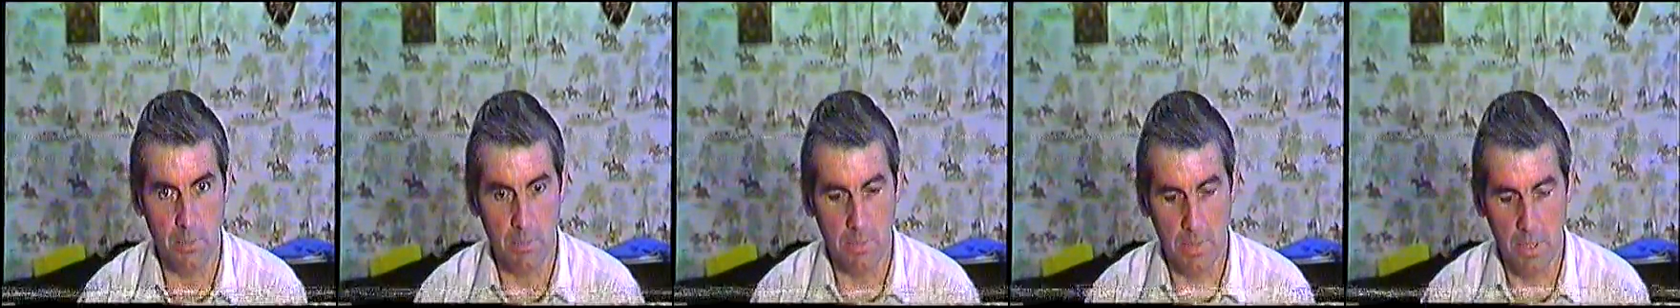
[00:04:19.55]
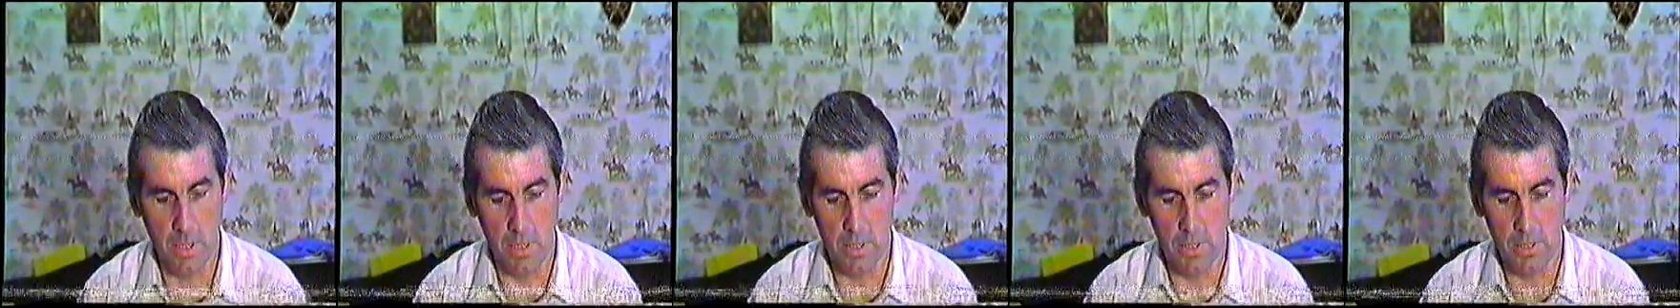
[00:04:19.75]

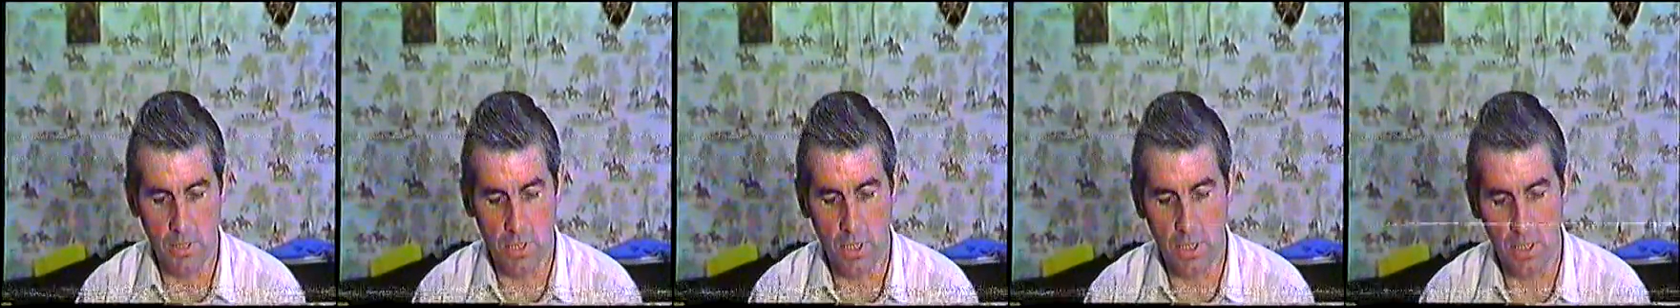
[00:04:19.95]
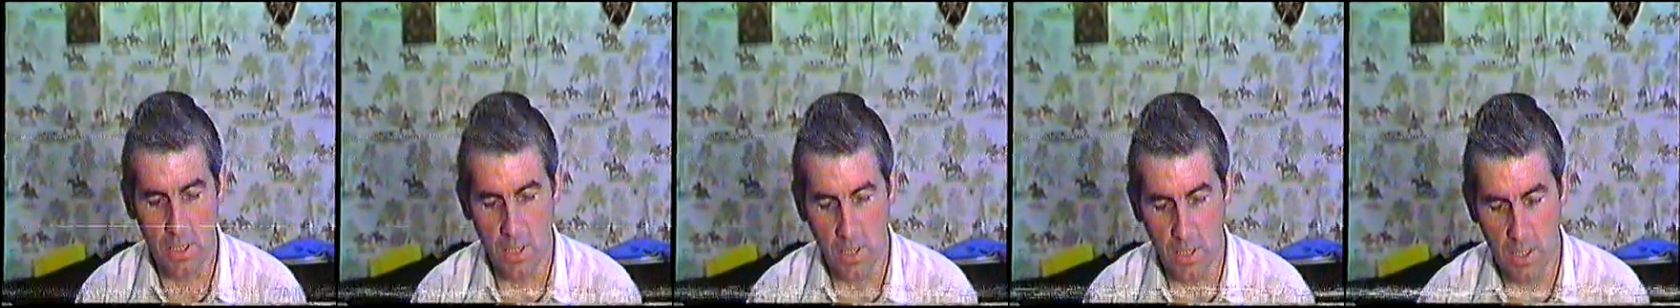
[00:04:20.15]
paid a
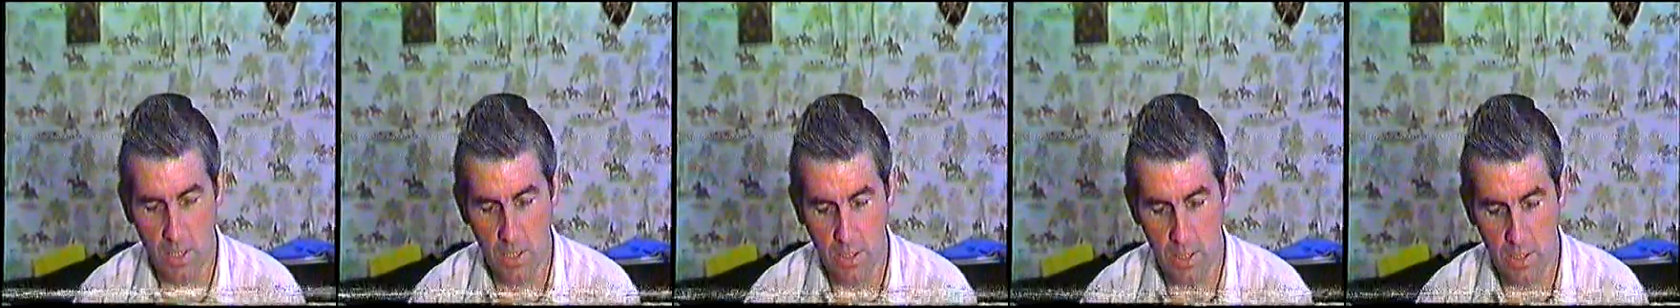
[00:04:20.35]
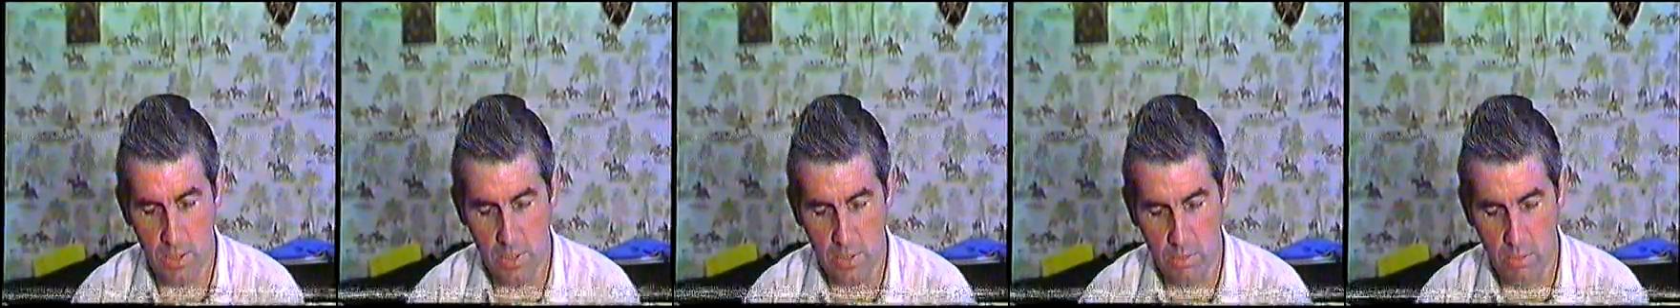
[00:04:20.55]
shilling
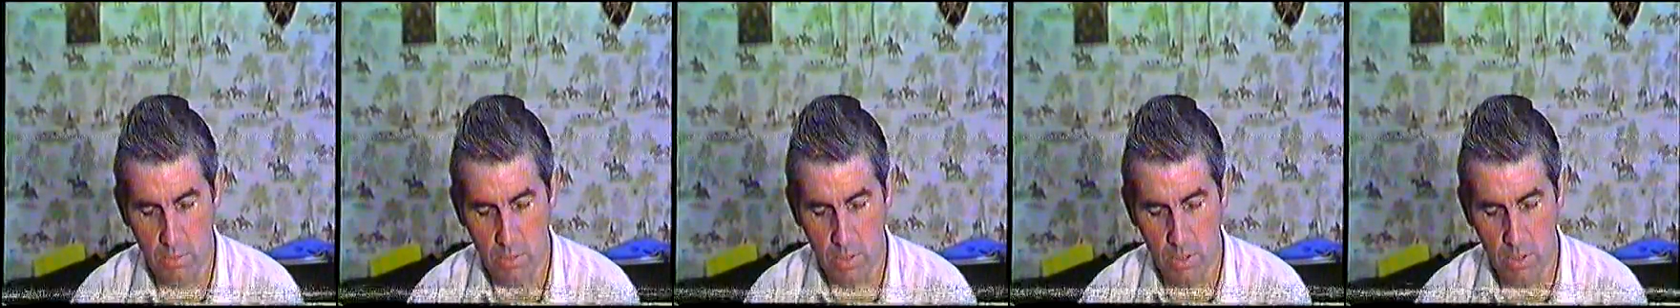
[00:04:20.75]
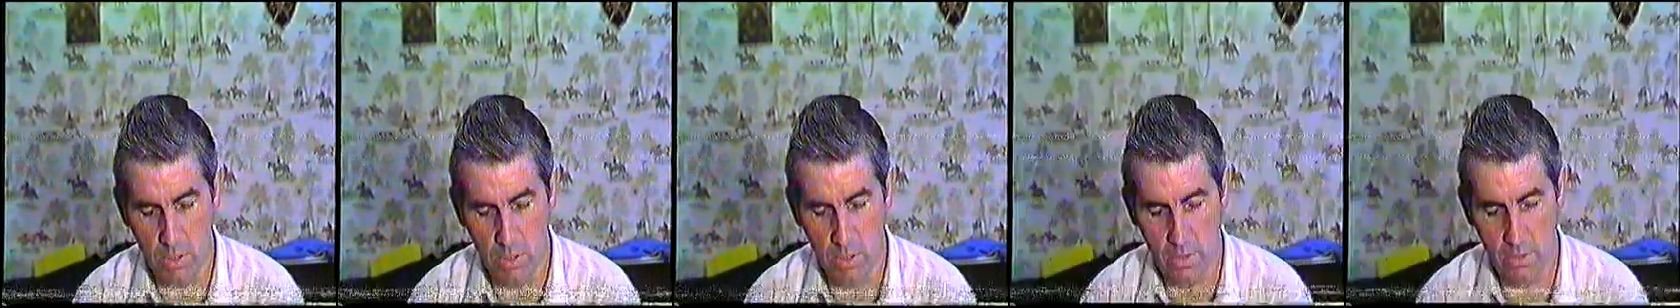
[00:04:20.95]
each
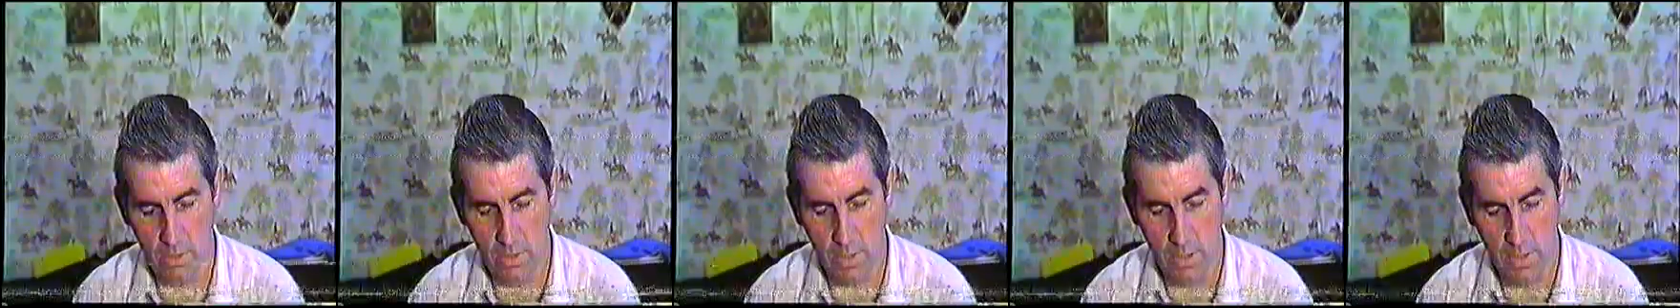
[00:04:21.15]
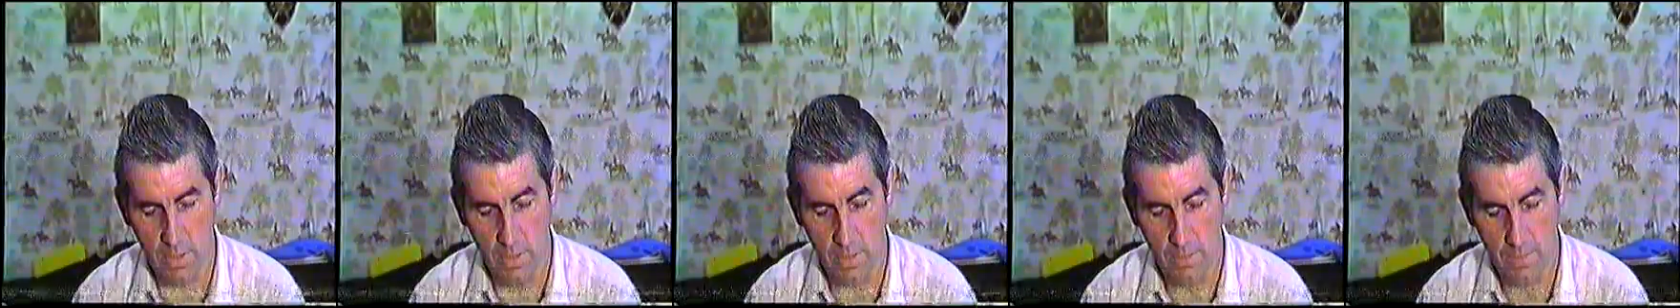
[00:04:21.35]
quarter of
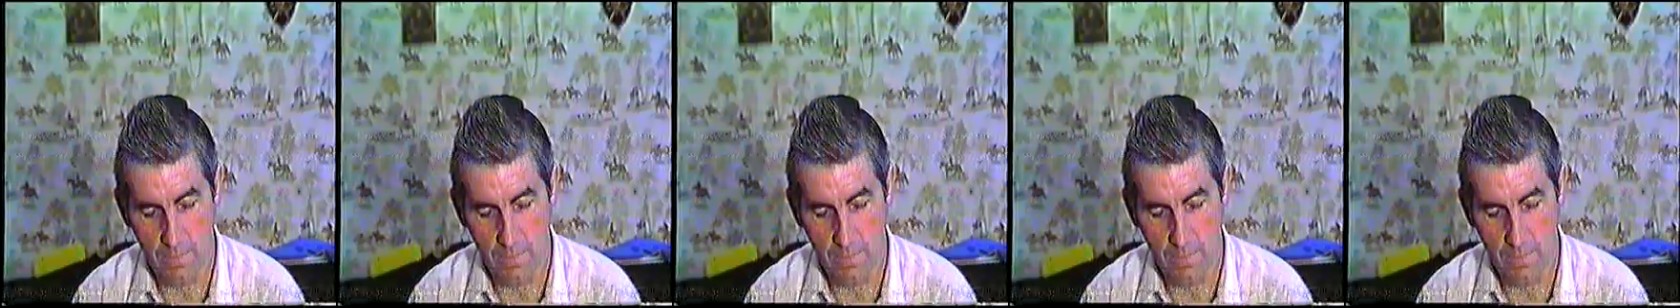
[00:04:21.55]
rent.